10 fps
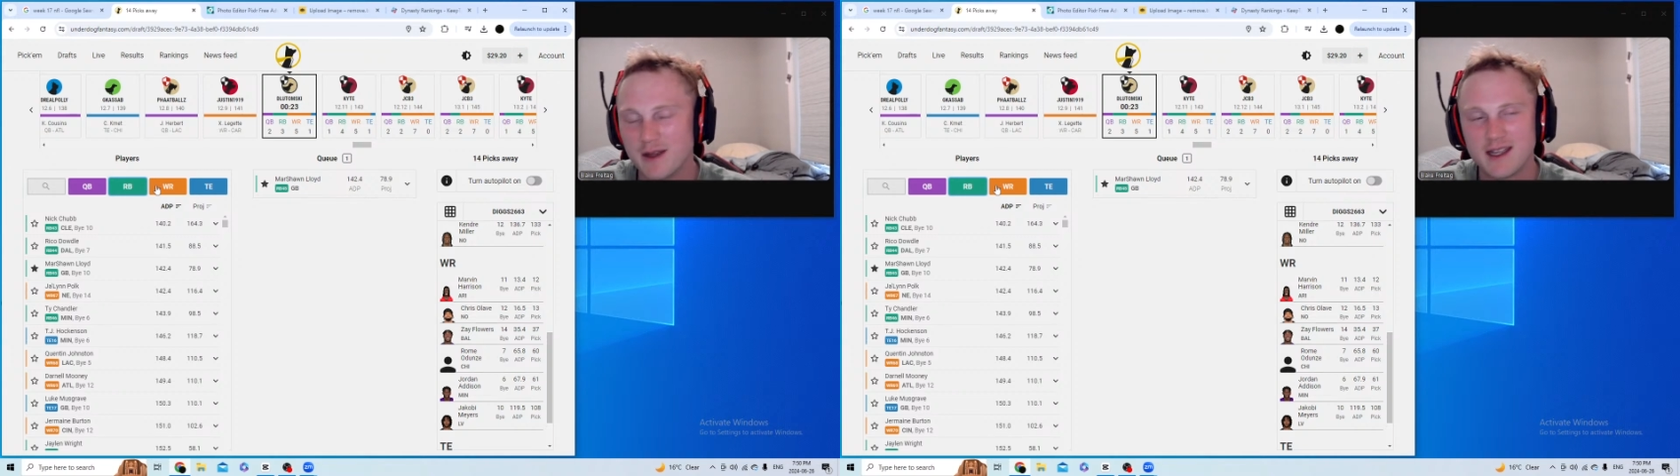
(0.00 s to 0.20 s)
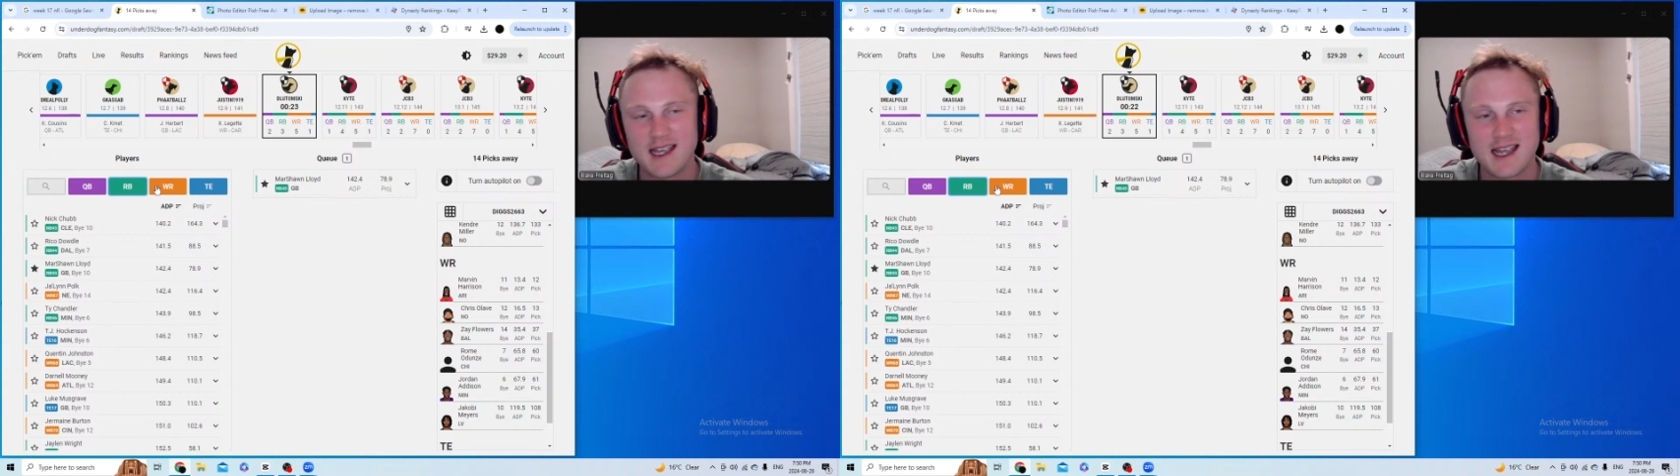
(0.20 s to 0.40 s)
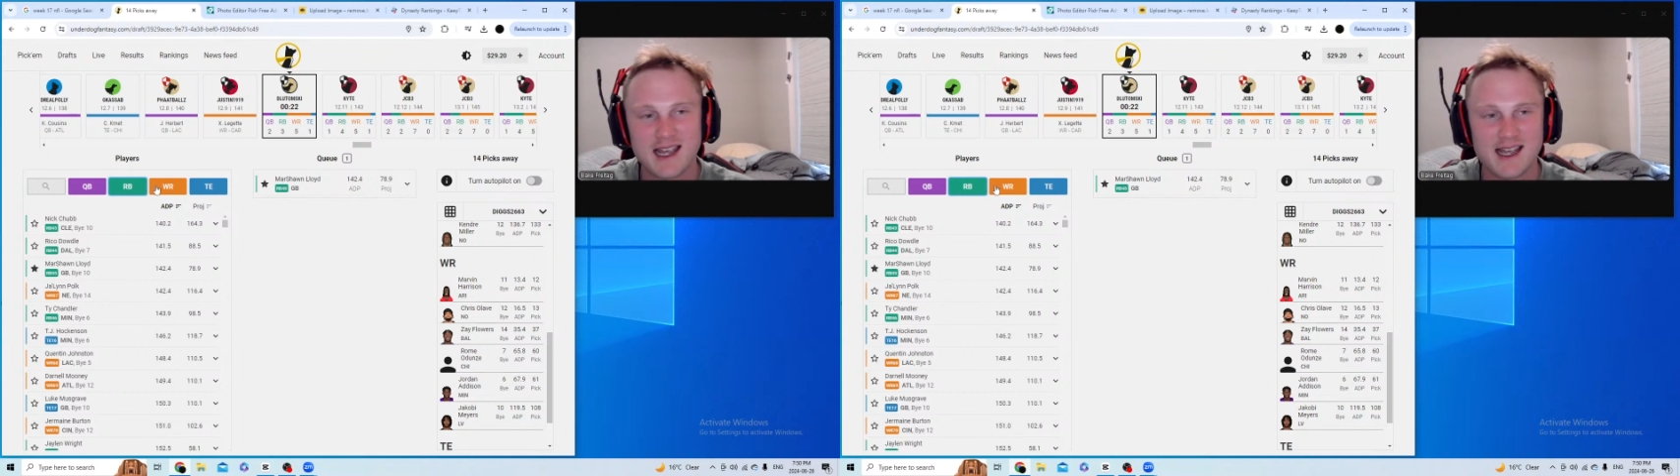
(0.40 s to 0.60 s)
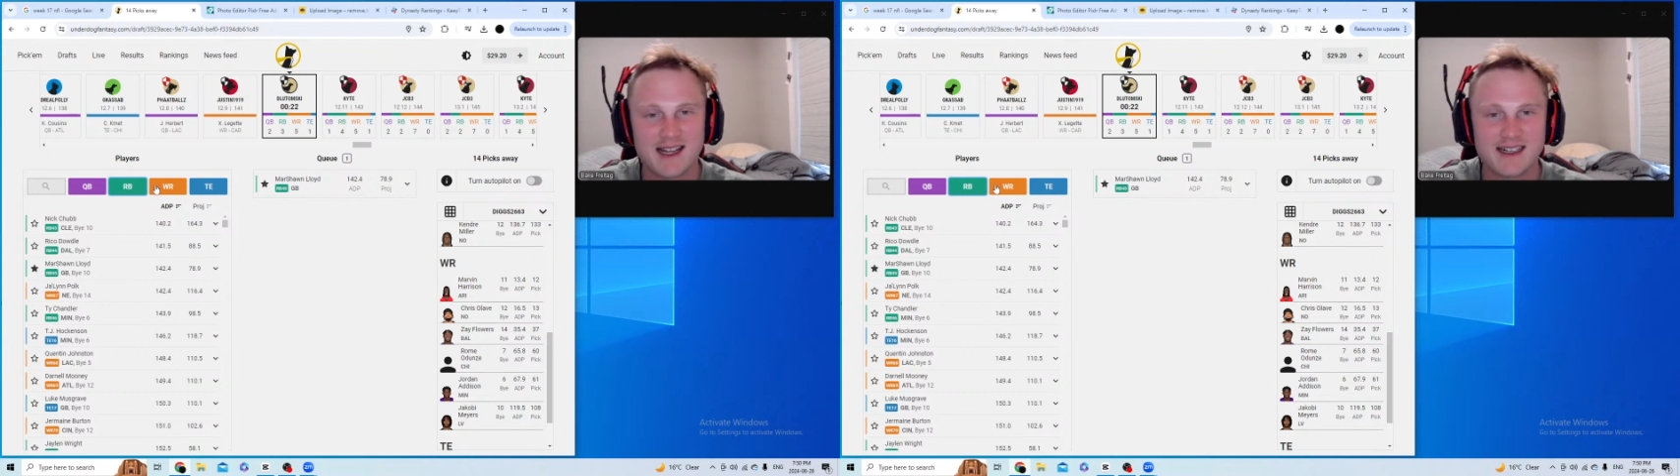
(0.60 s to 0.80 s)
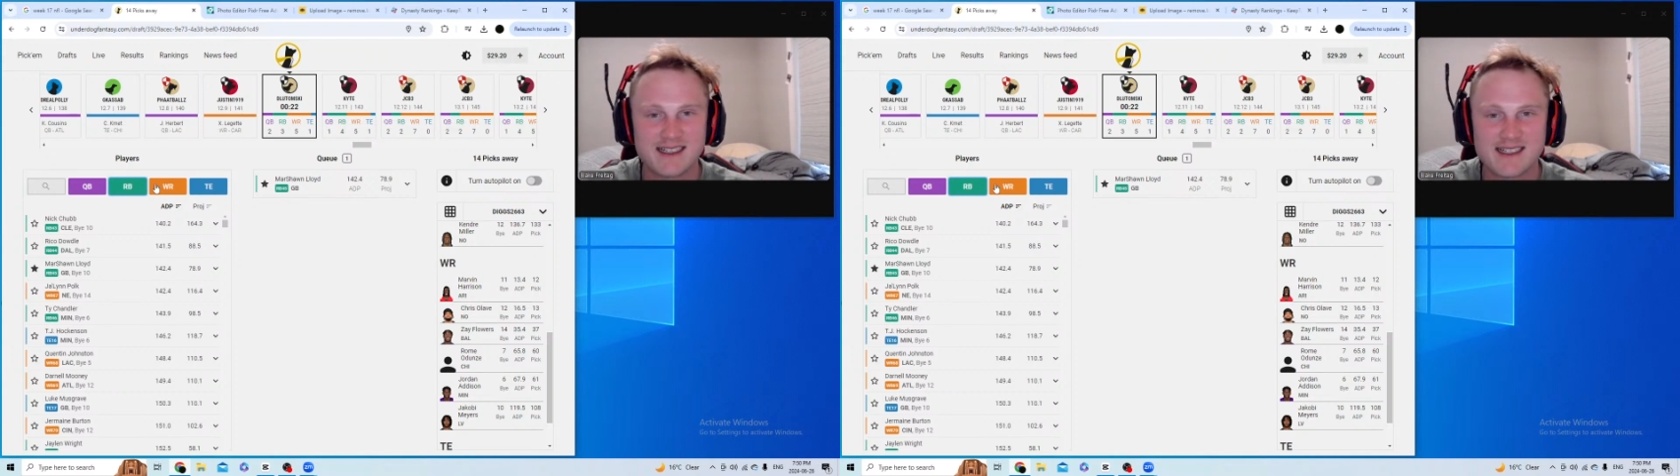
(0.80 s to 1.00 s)

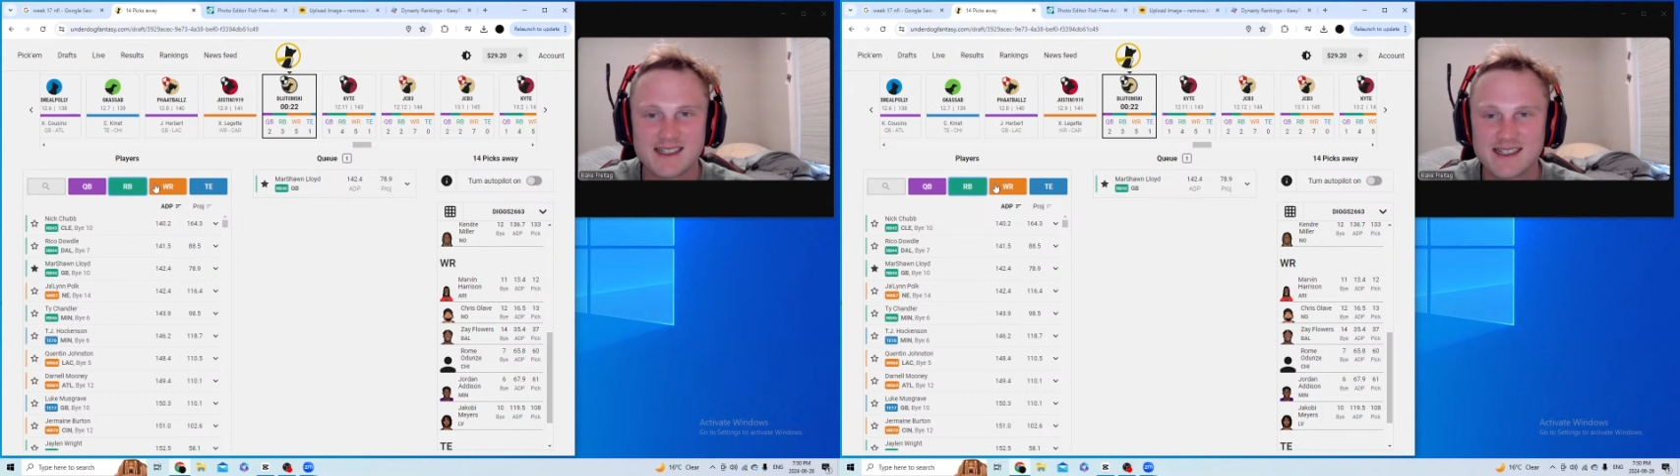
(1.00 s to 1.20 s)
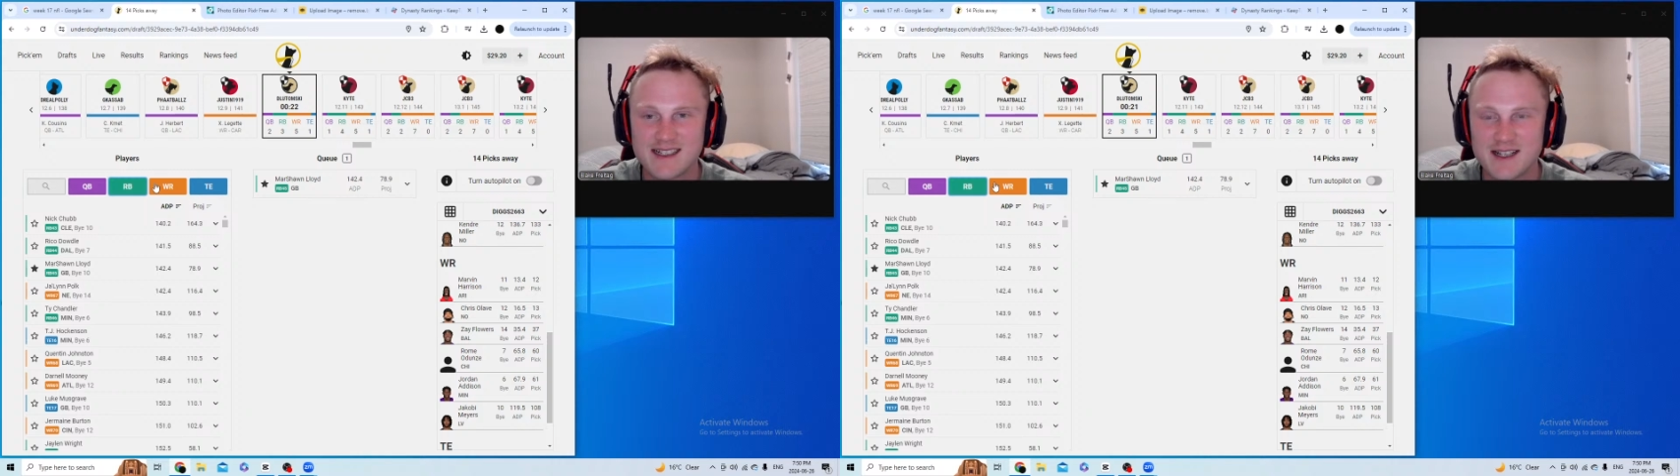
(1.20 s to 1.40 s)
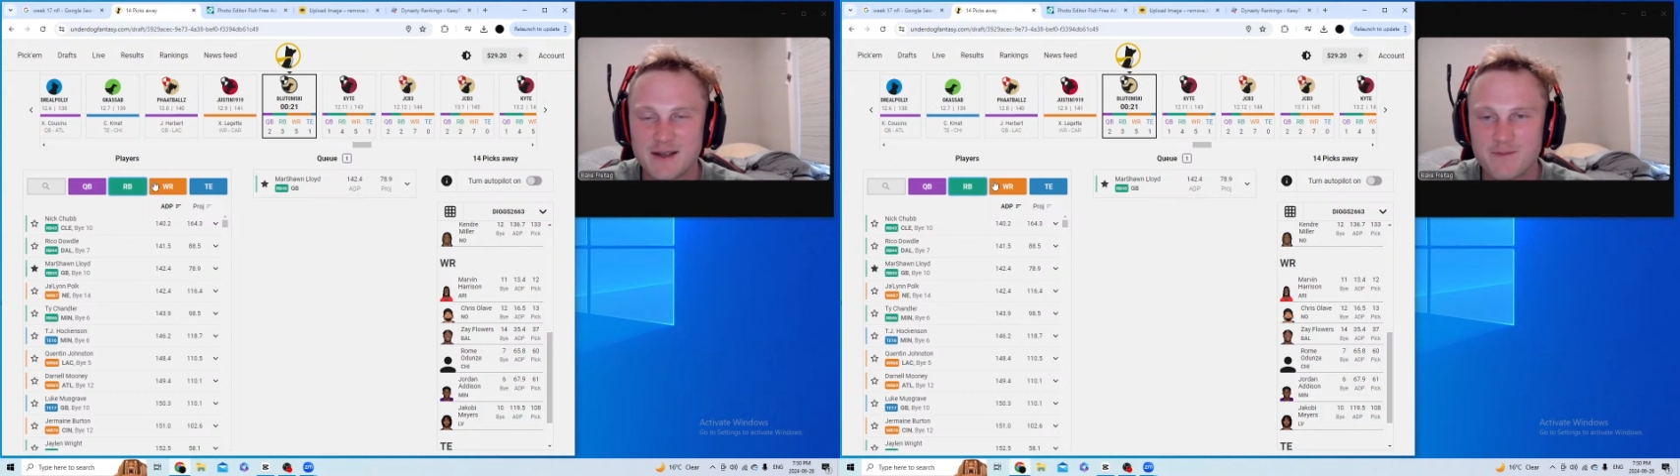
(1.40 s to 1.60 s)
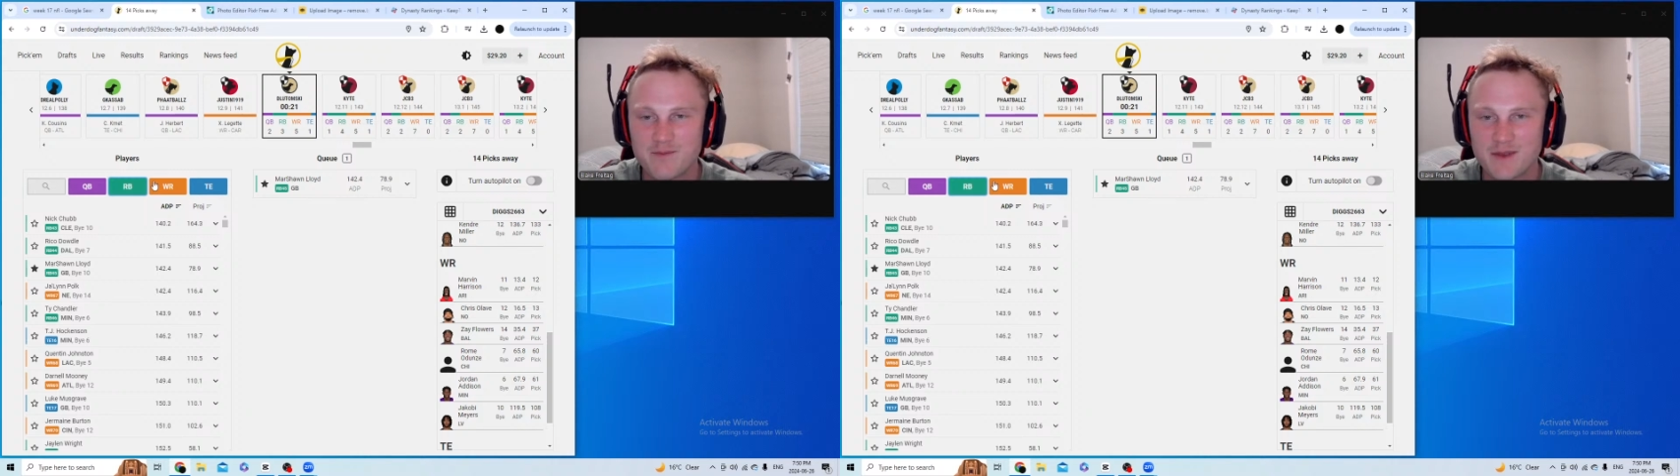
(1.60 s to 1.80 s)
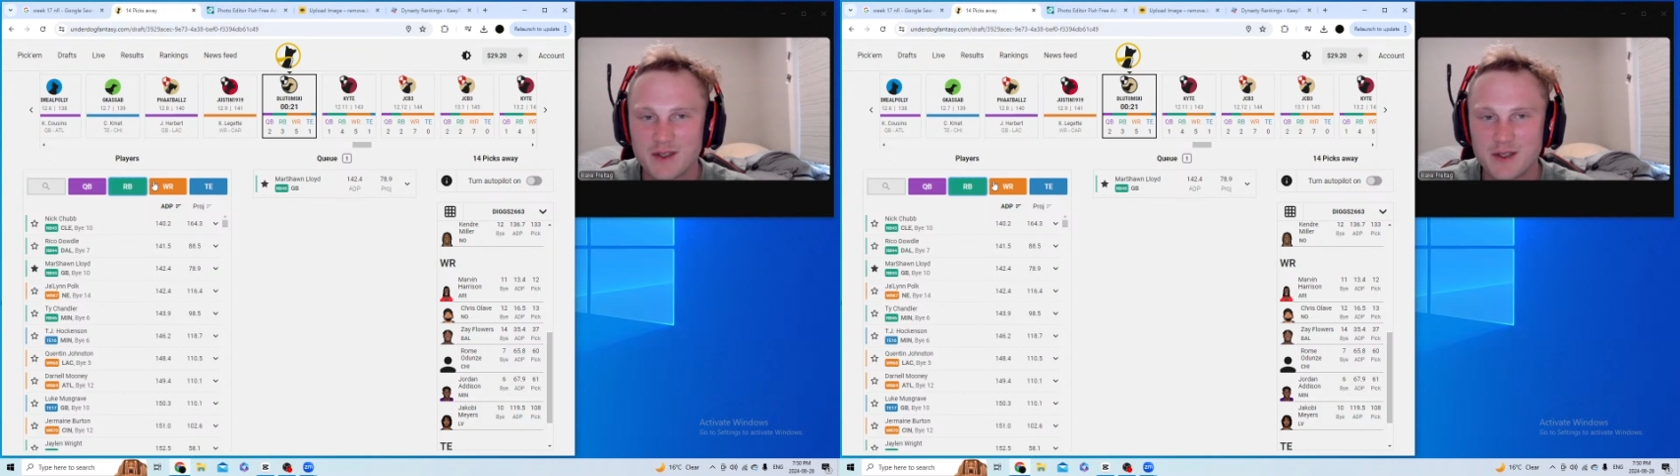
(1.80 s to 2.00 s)
and
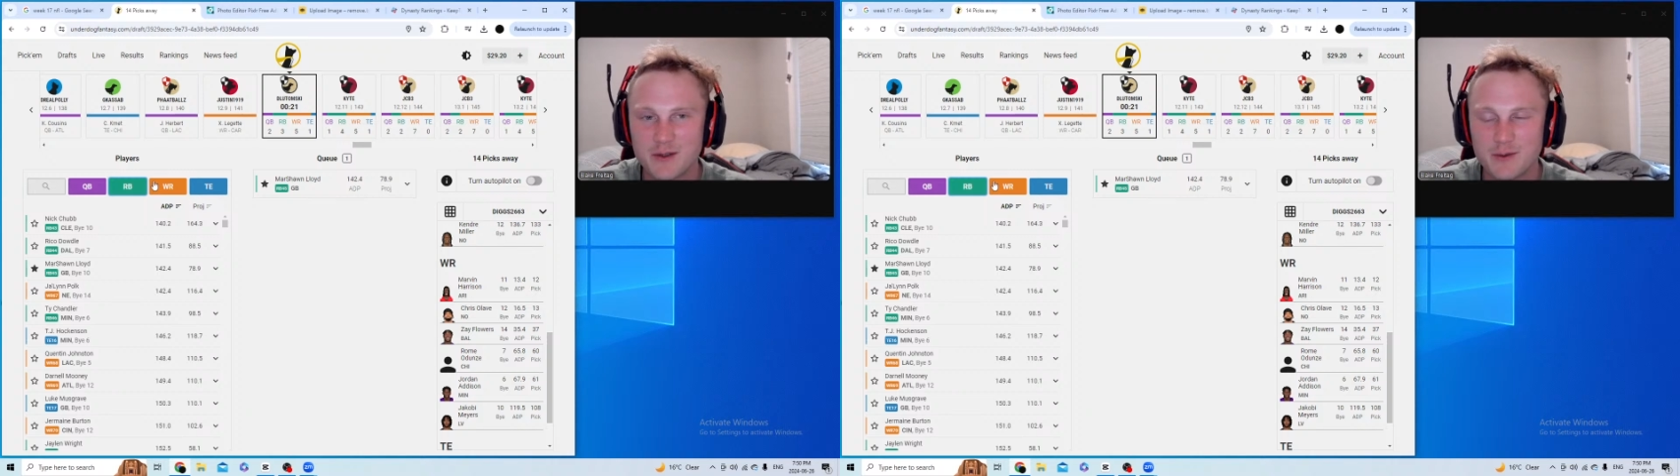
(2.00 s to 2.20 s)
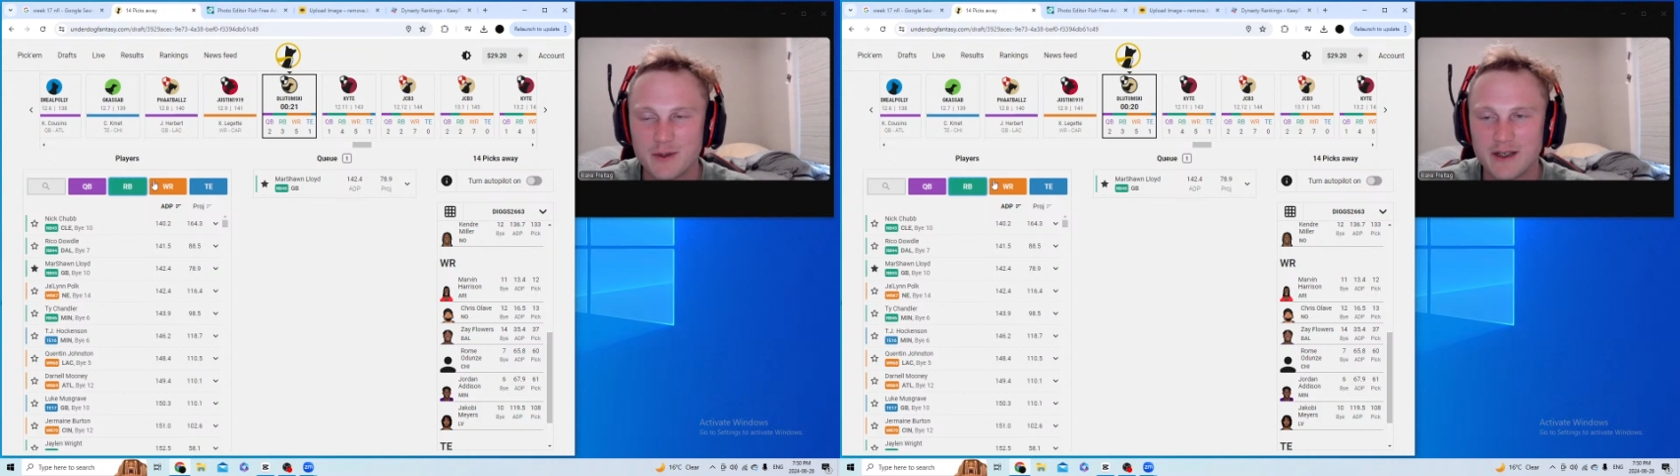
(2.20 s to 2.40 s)
you